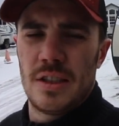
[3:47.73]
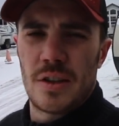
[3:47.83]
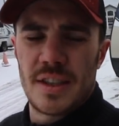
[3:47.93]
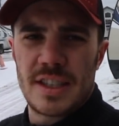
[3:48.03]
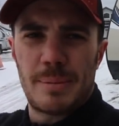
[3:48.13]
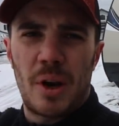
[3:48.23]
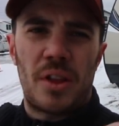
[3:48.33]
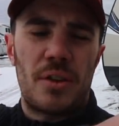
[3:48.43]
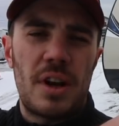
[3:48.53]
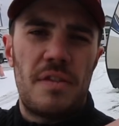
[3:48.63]
So this is about a
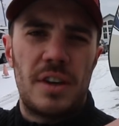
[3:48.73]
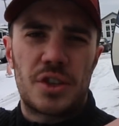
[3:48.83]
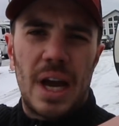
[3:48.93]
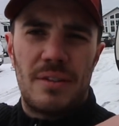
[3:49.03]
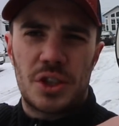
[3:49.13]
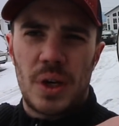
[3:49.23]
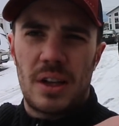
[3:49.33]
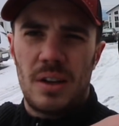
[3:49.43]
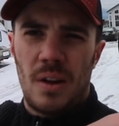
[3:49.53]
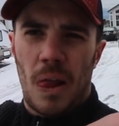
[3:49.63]
30-foot travel
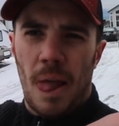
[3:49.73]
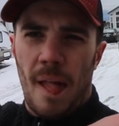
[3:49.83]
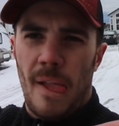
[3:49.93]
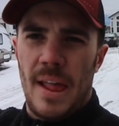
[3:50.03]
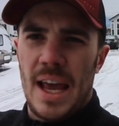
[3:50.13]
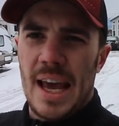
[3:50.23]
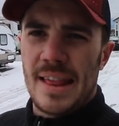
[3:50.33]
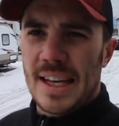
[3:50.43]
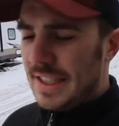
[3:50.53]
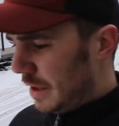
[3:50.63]
trailer,
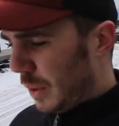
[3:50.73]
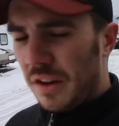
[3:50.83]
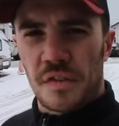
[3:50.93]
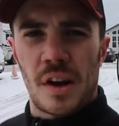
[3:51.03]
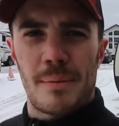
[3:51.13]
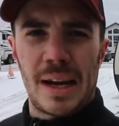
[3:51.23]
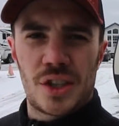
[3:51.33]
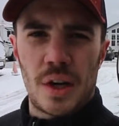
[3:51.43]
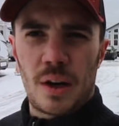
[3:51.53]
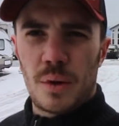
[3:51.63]
and this is where the front of my
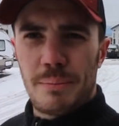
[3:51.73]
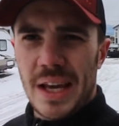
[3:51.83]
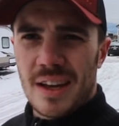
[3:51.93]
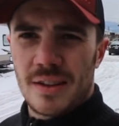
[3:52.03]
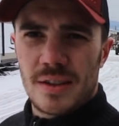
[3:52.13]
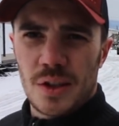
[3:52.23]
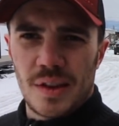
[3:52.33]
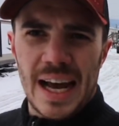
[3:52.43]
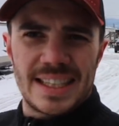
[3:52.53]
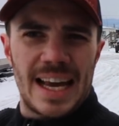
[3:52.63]
truck would be. So
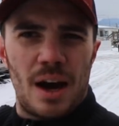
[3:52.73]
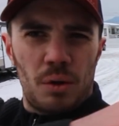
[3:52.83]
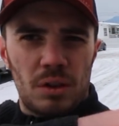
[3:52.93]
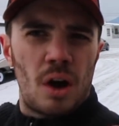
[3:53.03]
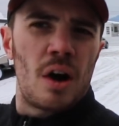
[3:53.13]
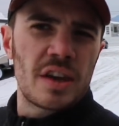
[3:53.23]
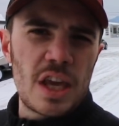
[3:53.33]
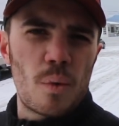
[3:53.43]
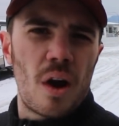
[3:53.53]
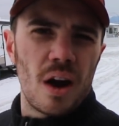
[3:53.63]
that's how long
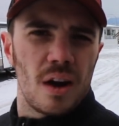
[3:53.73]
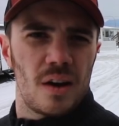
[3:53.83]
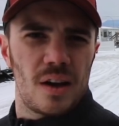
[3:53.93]
you are.